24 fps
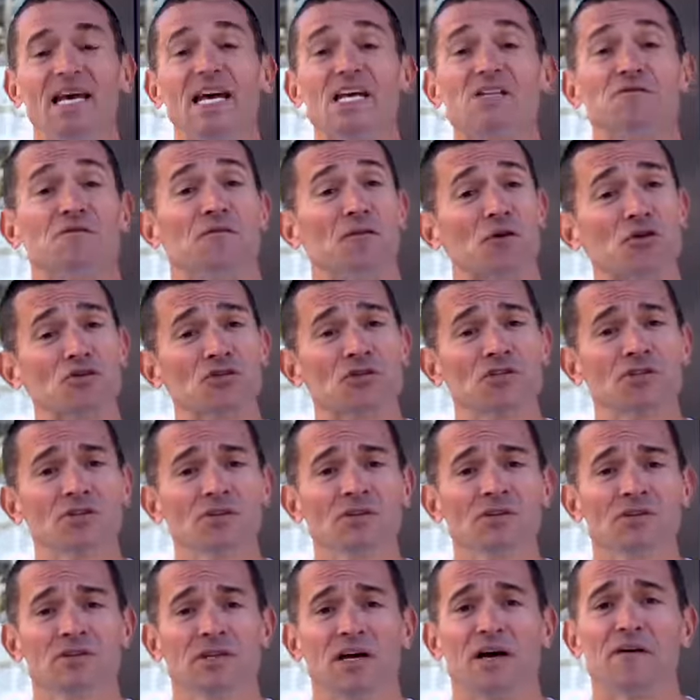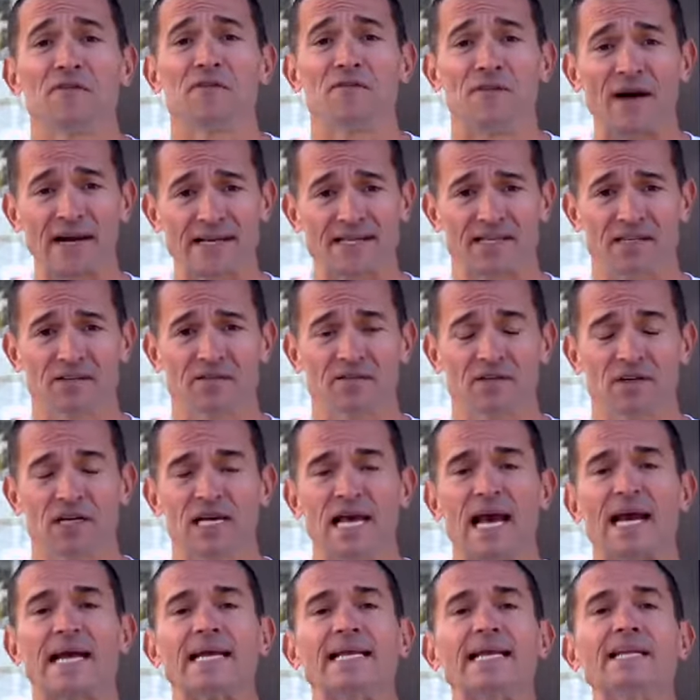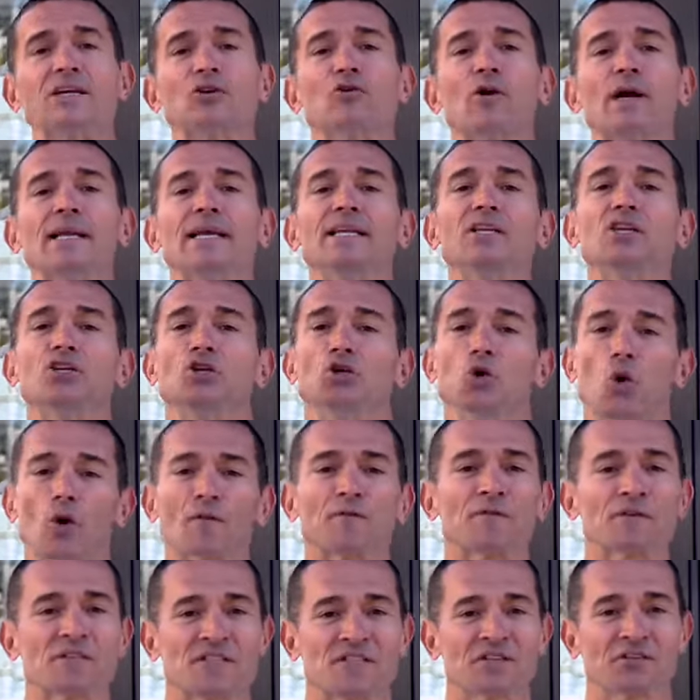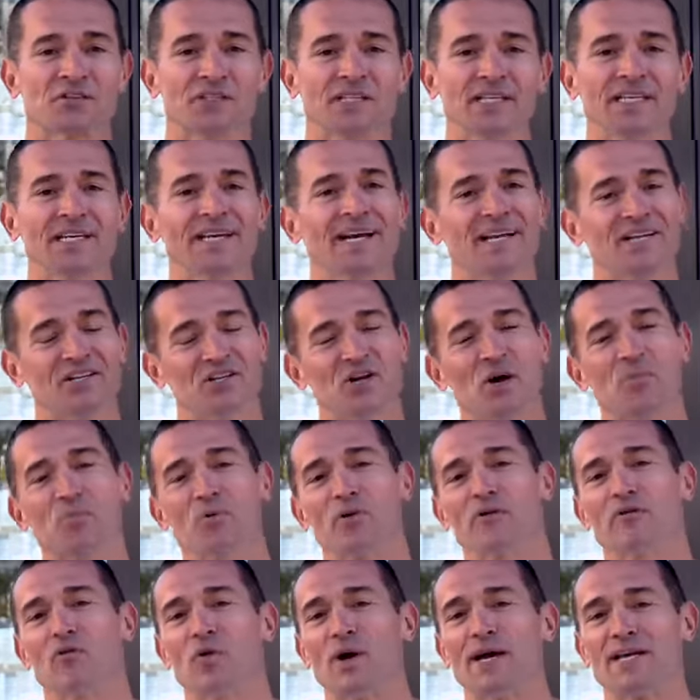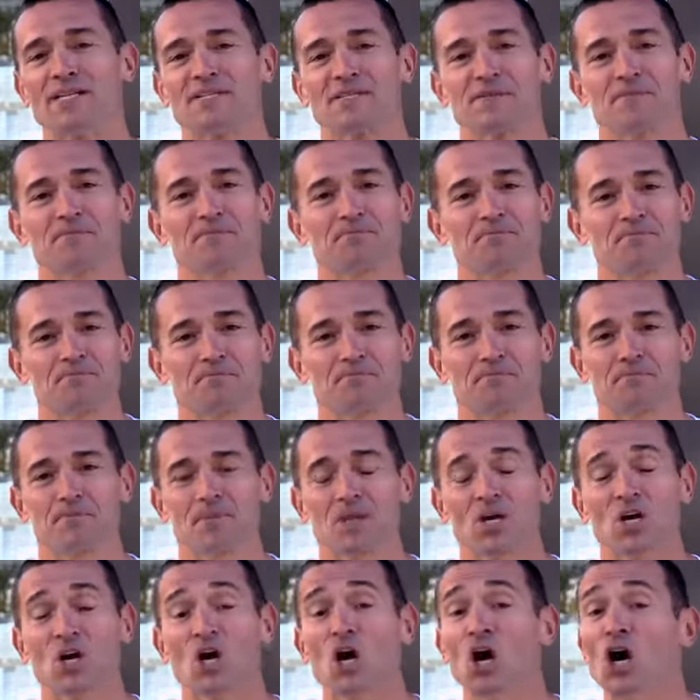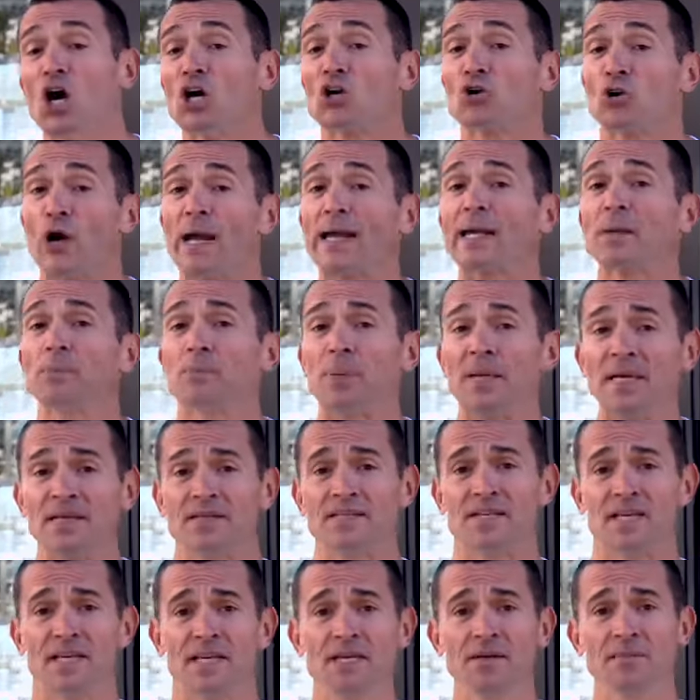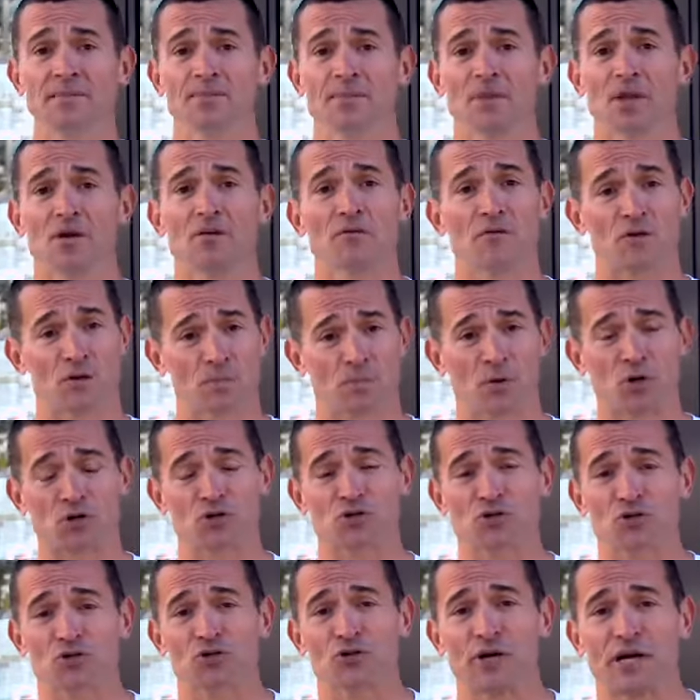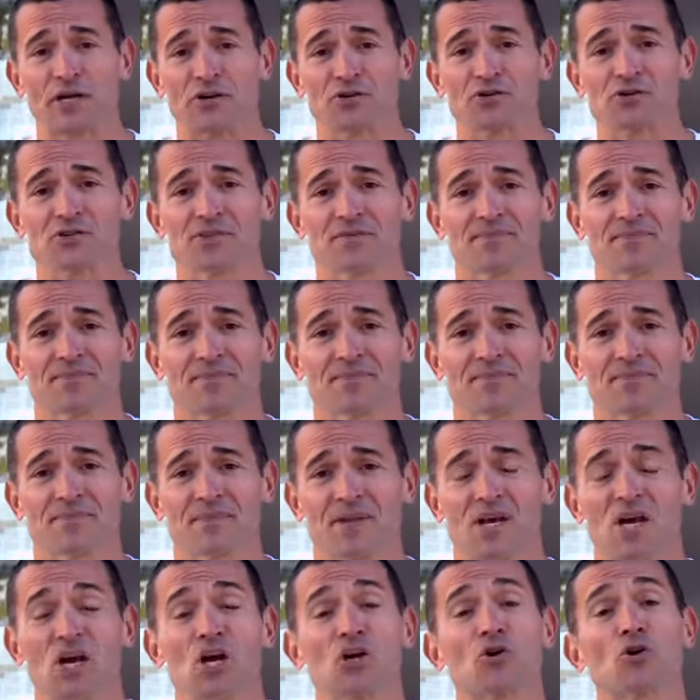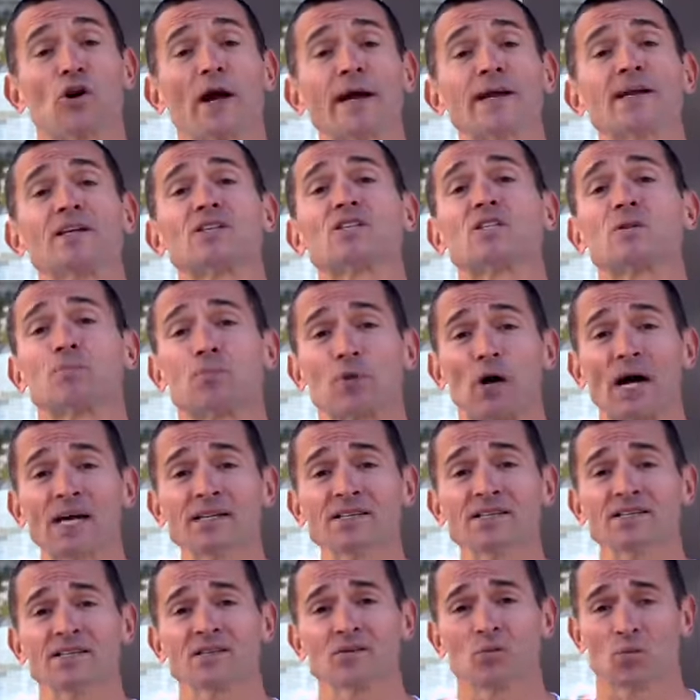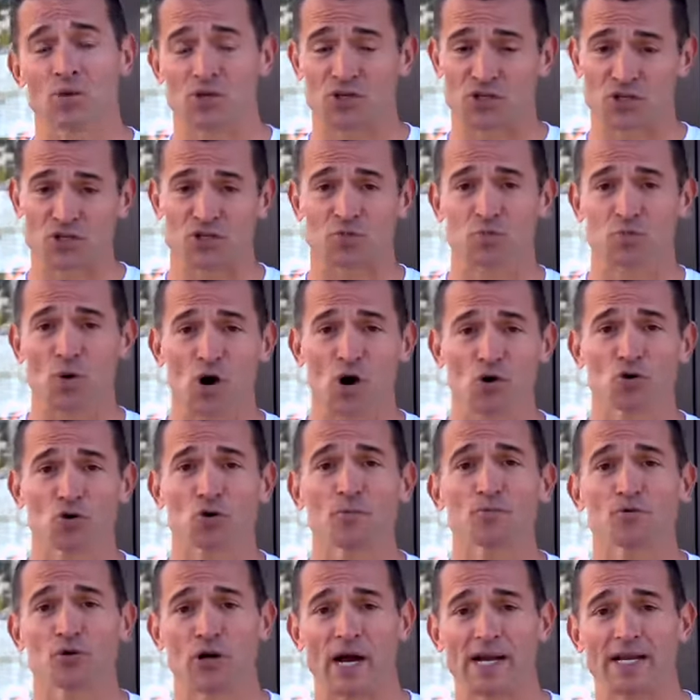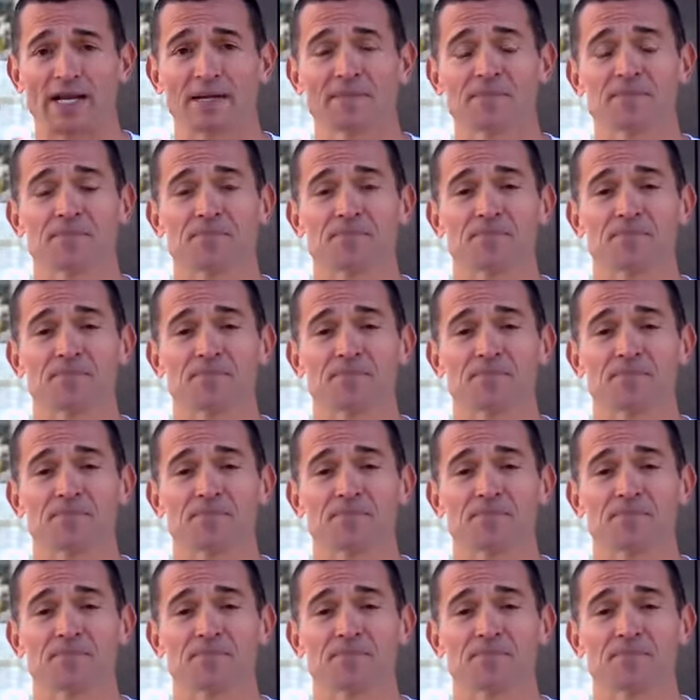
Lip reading: It's versatile, effective, and can integrate into your facility in a number of ways. KRANK and PT for the personal trainers, KRANK Express, which is small group training,